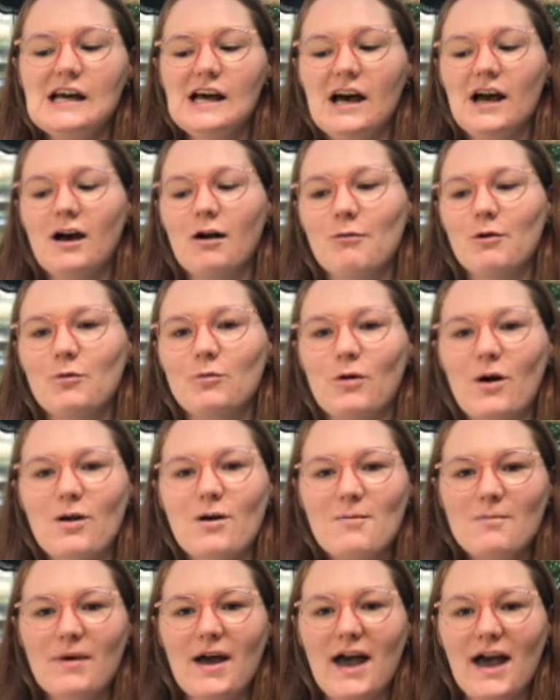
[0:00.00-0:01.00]
and
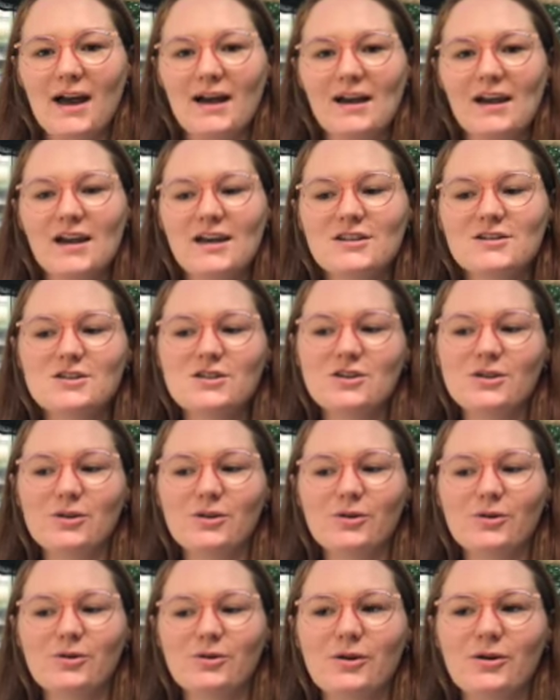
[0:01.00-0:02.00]
welcome back
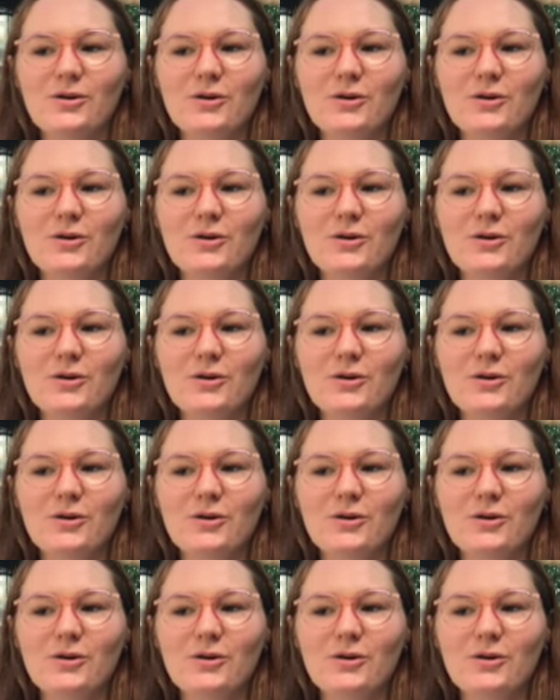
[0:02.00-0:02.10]
to